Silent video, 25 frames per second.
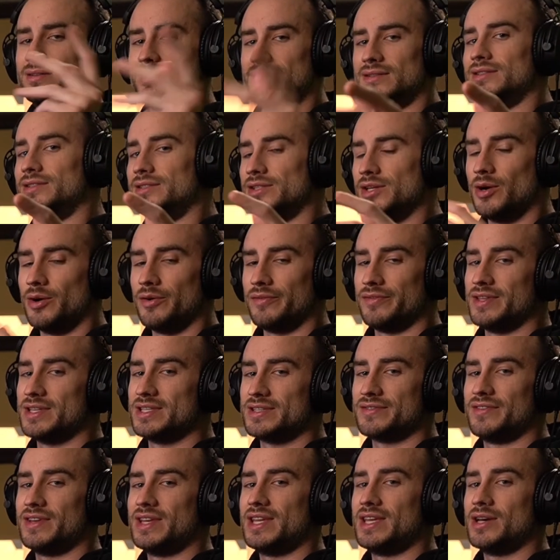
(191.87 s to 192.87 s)
Yo, if this
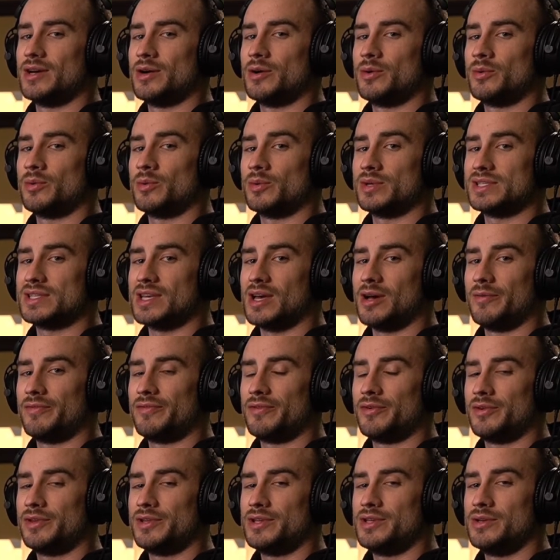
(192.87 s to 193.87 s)
video was
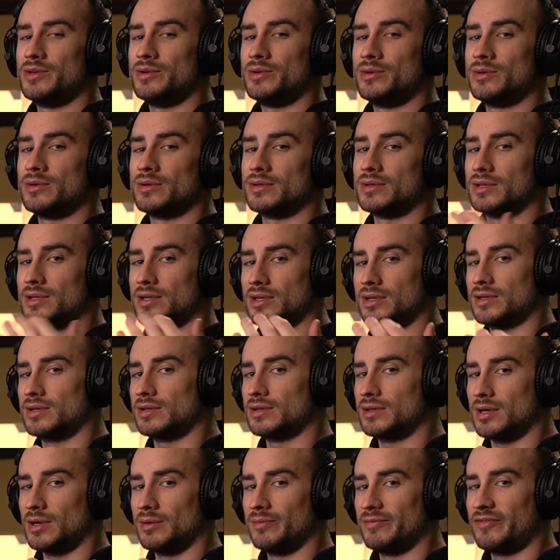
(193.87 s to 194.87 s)
helpful to you,
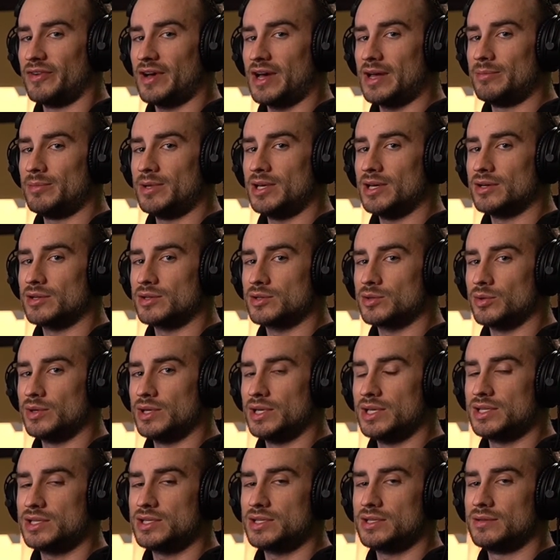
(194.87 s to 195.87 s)
come find me on
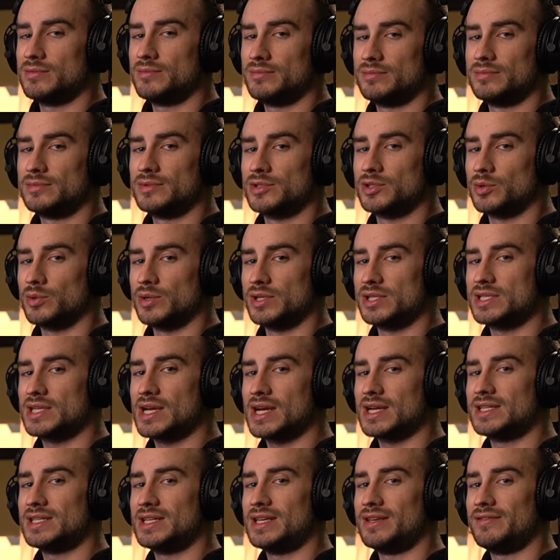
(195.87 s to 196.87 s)
Twitch,
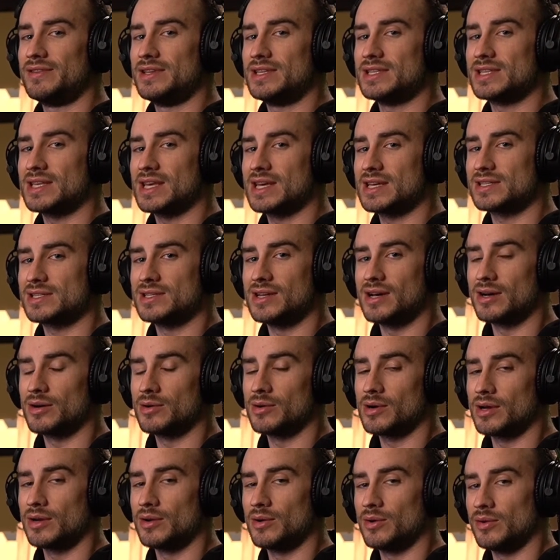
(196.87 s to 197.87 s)

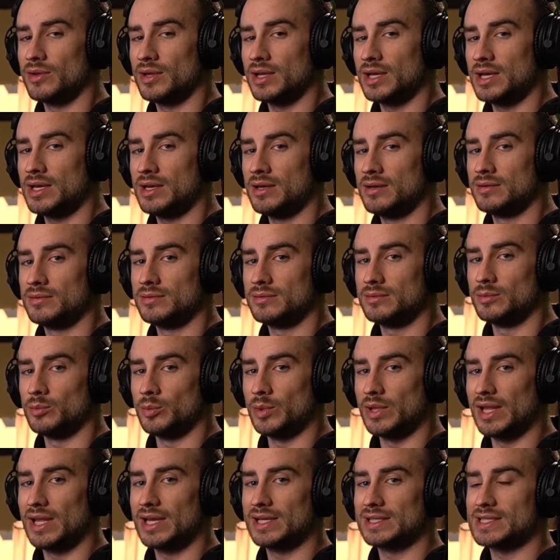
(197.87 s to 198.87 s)
twitch.tv/nugrunonly.
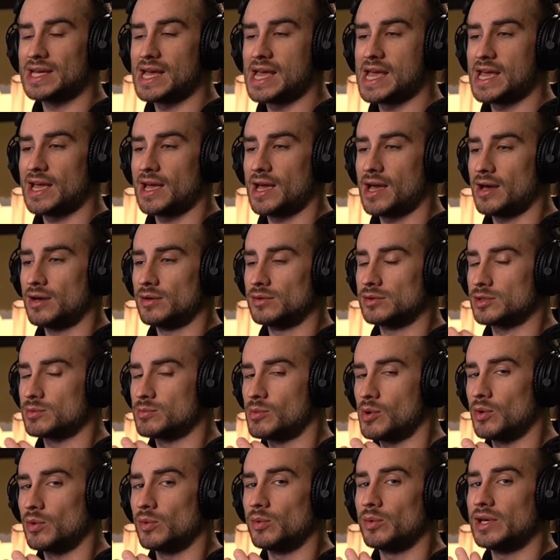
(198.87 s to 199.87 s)
We like to hang out,
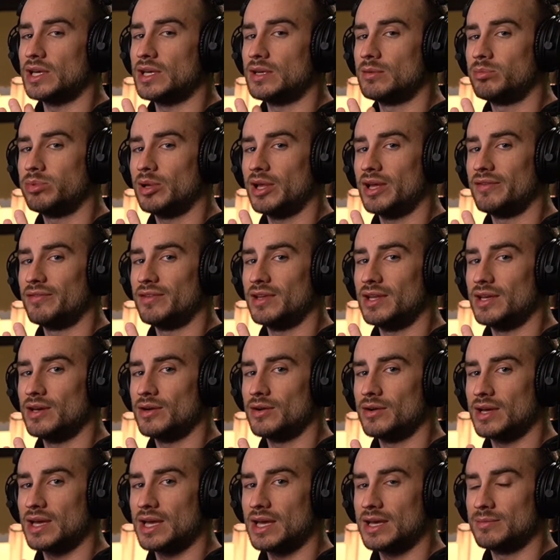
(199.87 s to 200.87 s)
smoke weed, play
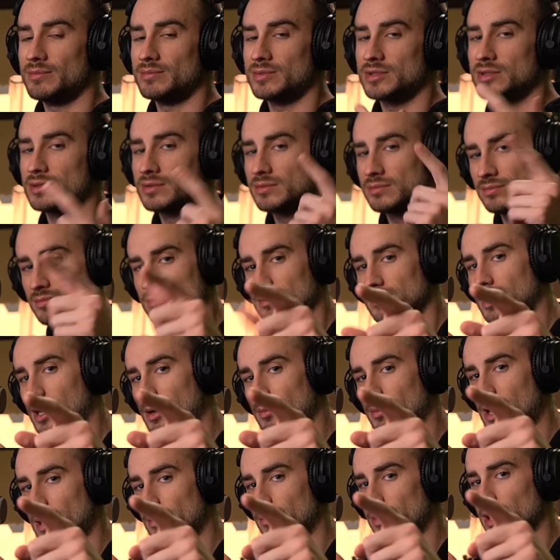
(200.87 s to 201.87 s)
video games. I
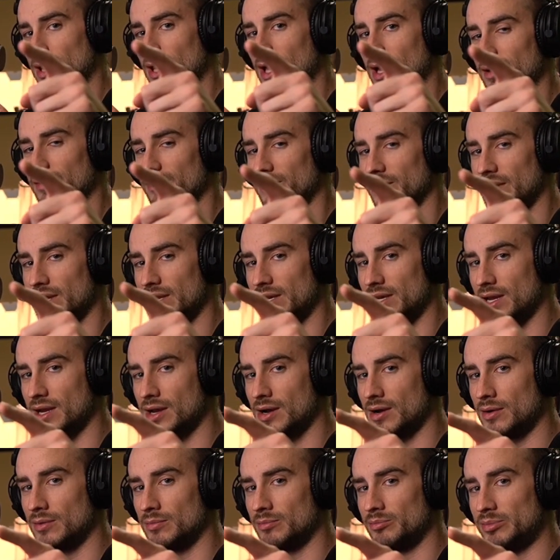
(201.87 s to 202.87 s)
might be live right
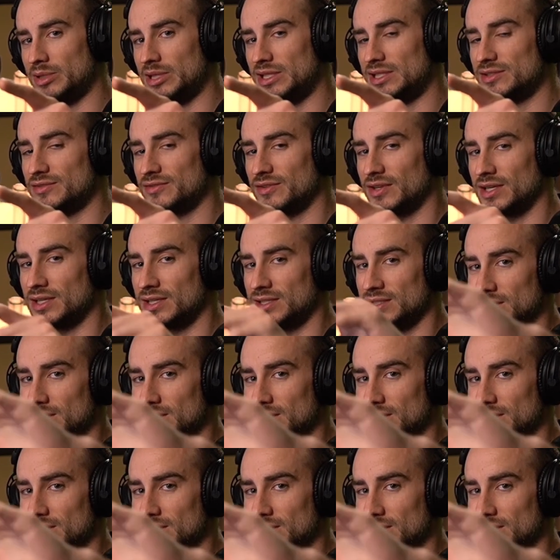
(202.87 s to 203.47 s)
now. Peace, friends.